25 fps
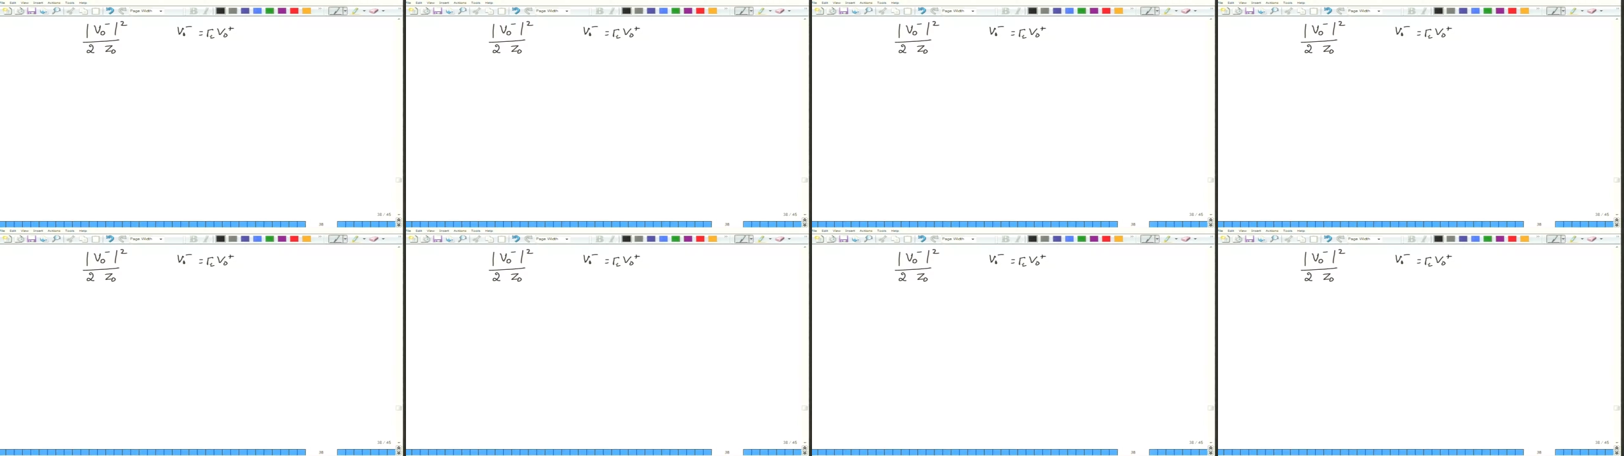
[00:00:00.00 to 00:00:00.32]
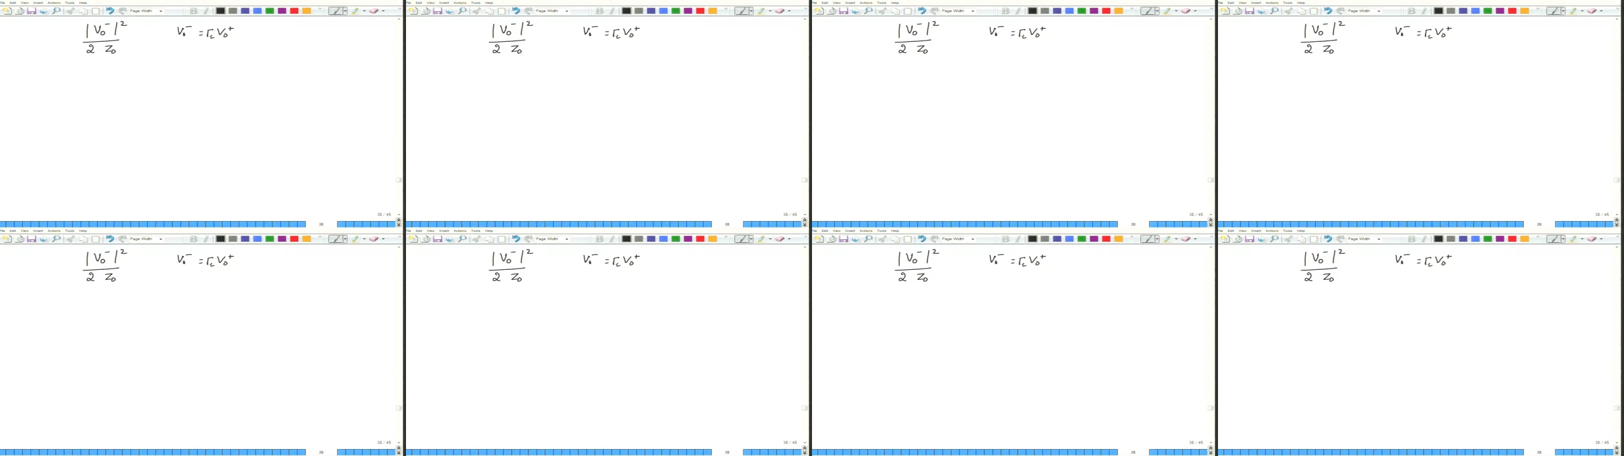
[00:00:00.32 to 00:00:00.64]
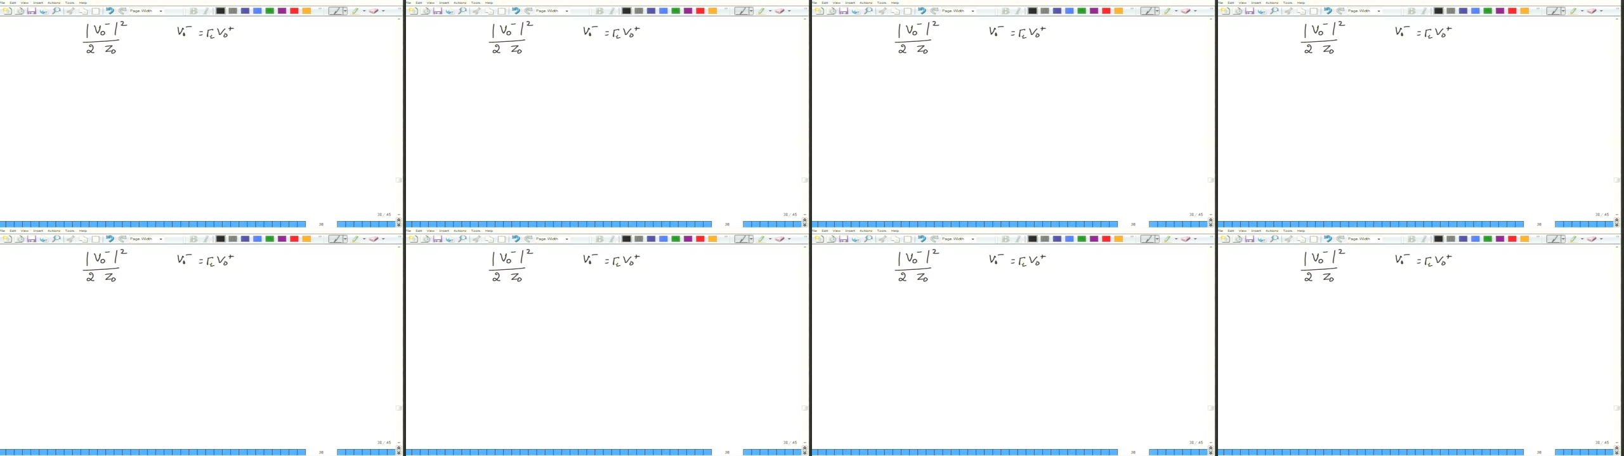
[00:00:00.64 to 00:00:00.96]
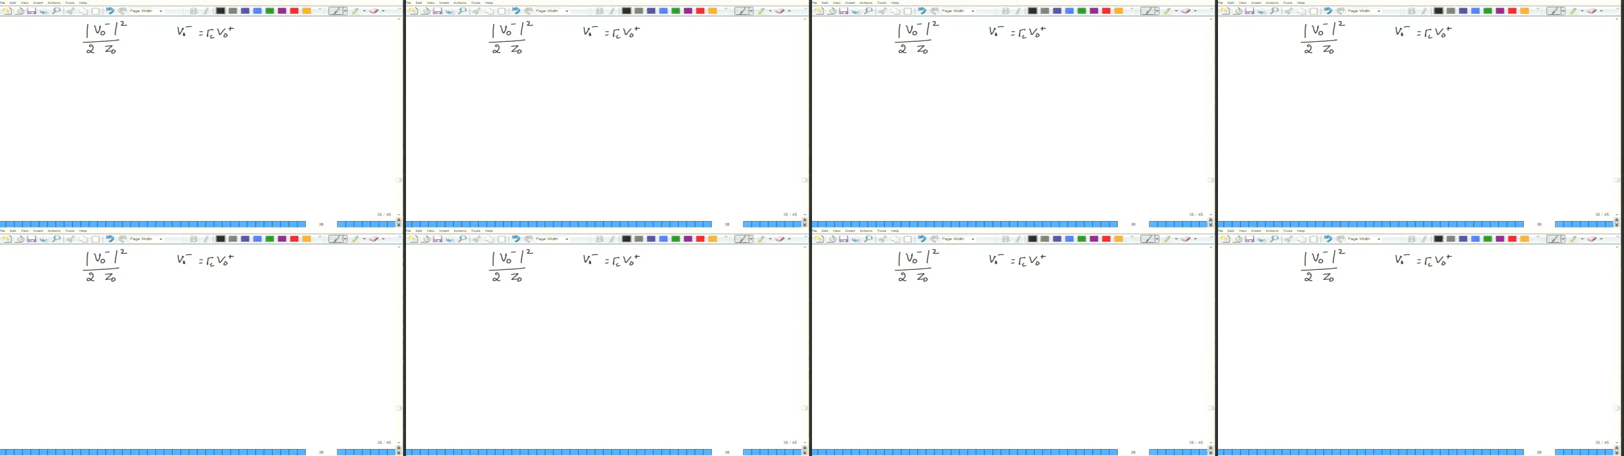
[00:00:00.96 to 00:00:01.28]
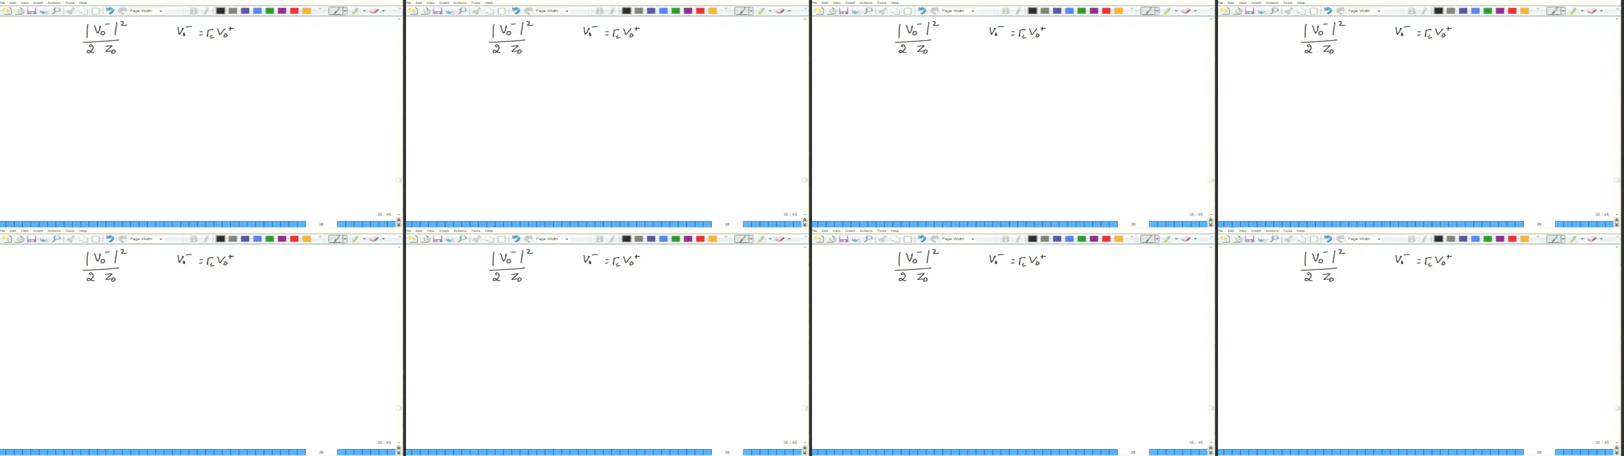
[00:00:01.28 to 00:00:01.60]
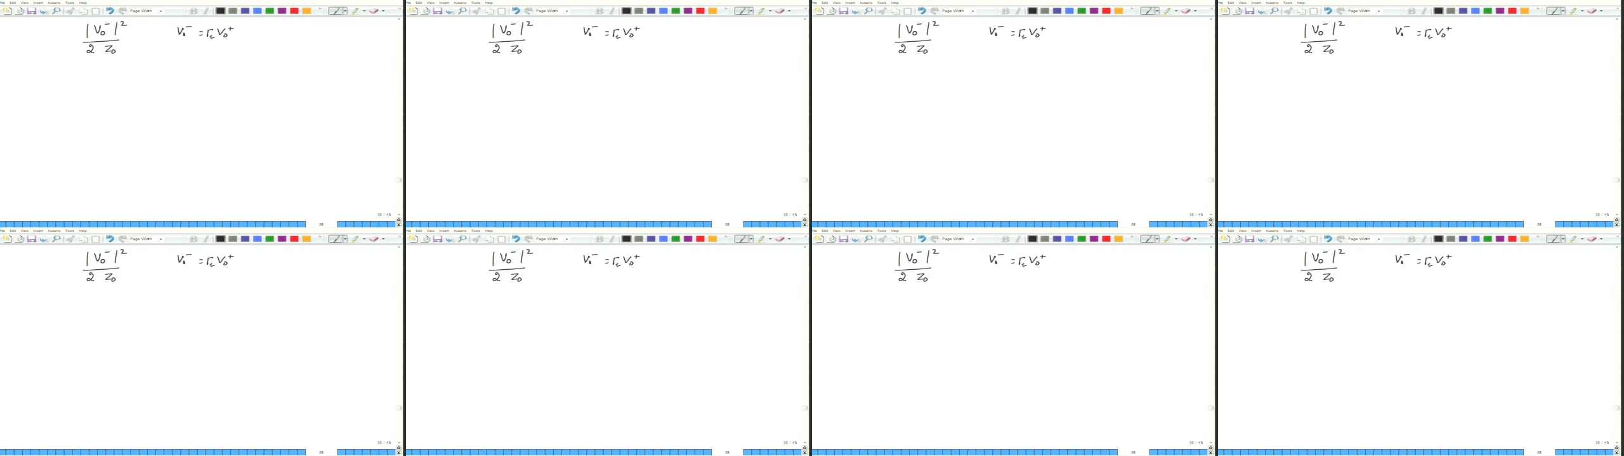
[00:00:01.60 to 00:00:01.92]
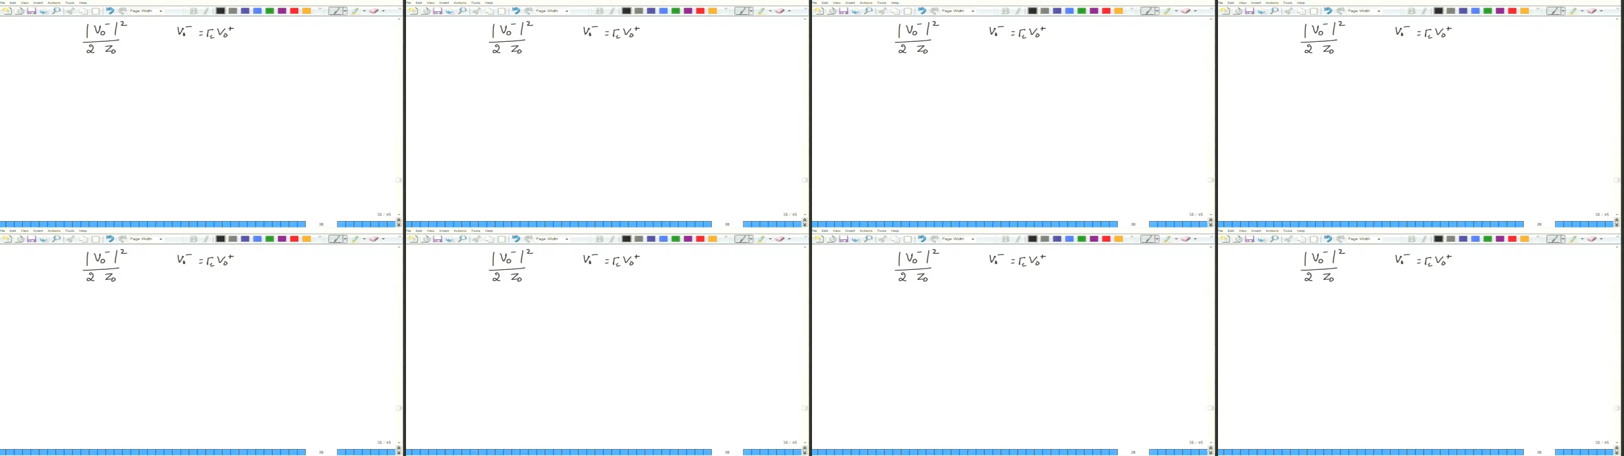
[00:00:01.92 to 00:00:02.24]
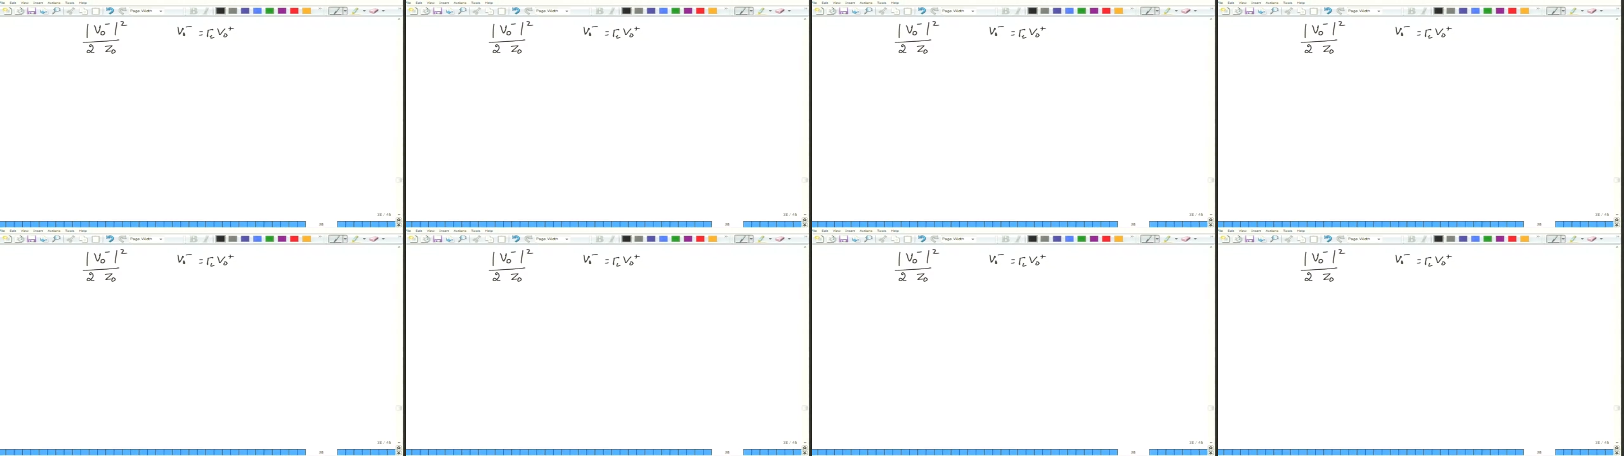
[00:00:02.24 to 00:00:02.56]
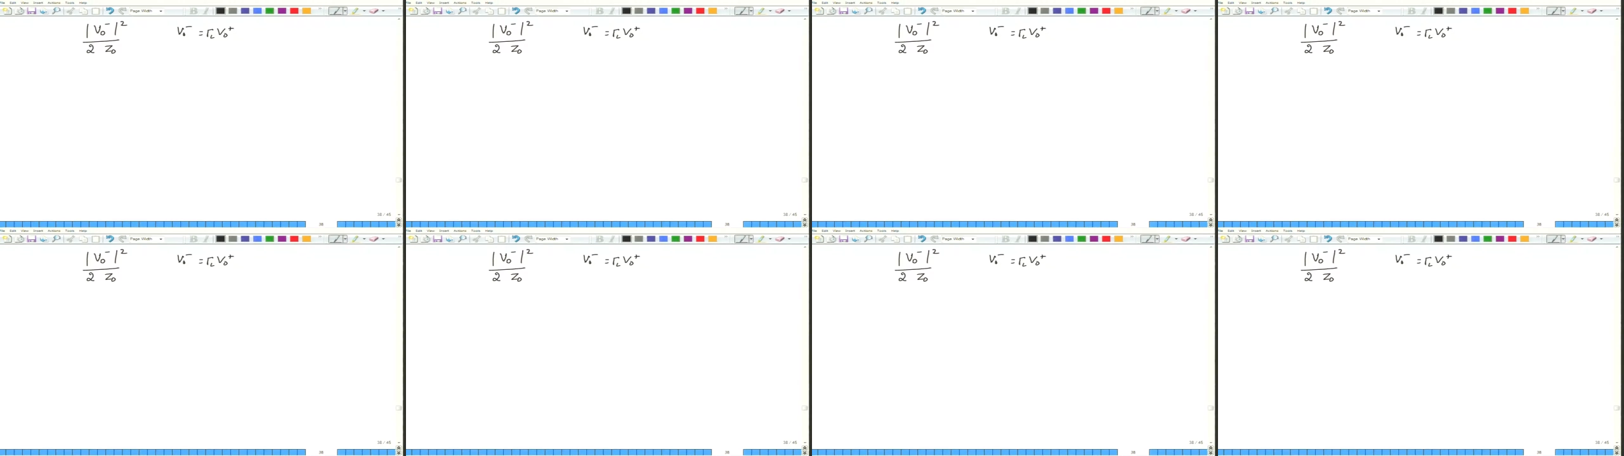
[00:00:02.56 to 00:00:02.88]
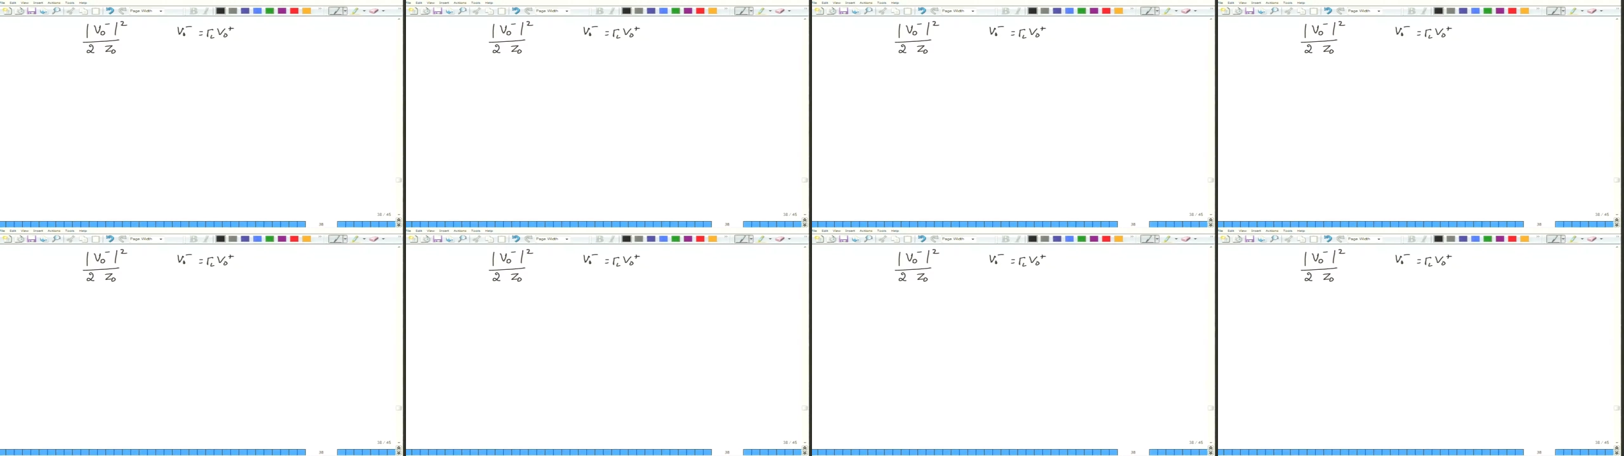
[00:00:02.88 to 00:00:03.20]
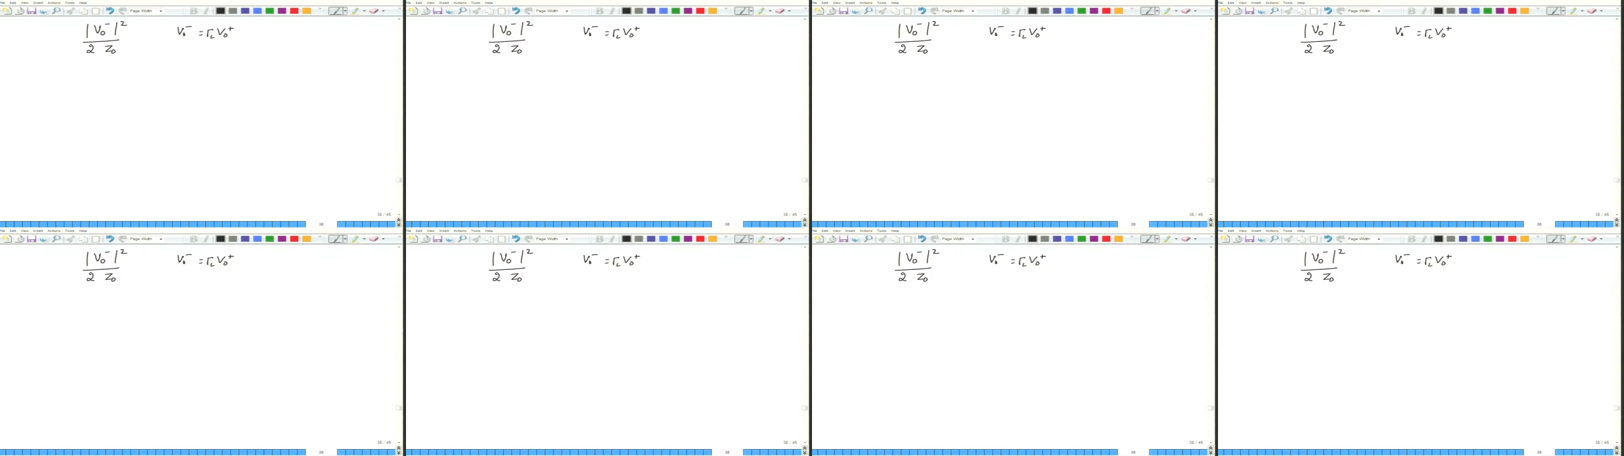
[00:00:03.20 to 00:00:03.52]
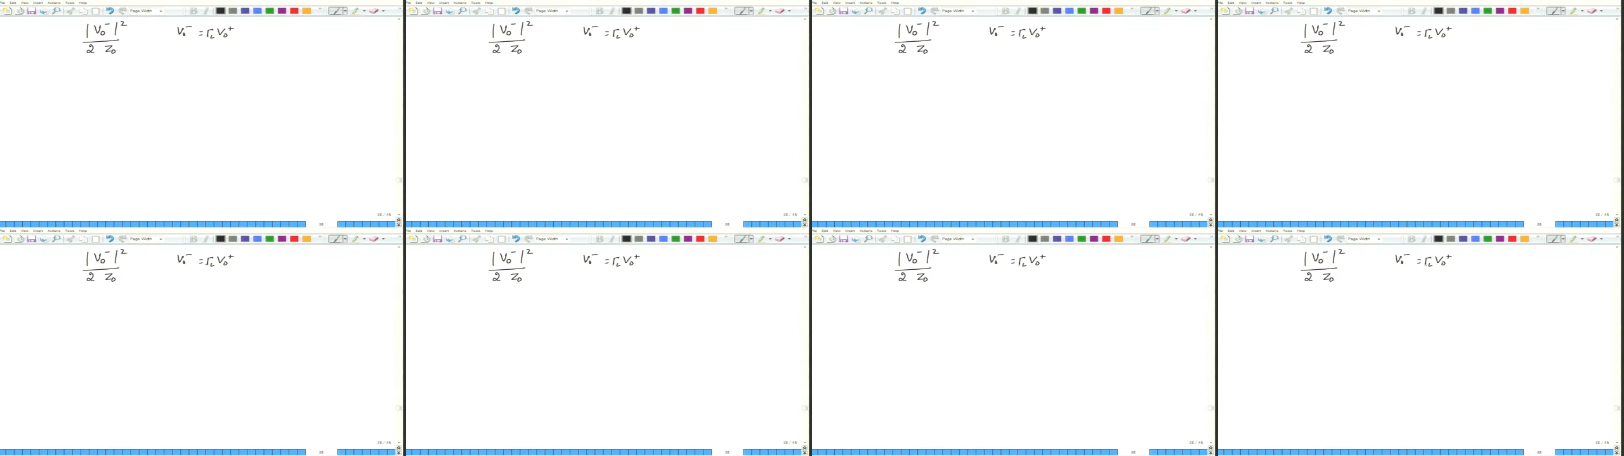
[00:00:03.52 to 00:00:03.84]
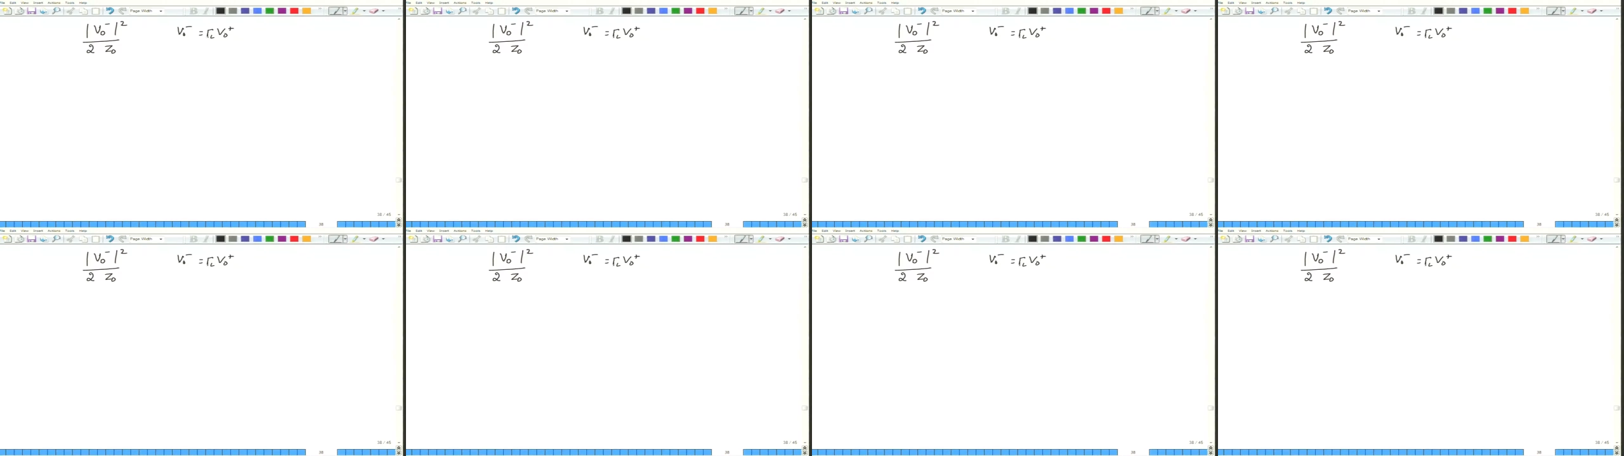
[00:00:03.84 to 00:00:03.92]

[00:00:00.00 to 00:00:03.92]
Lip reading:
Nobody's mouth can be seen.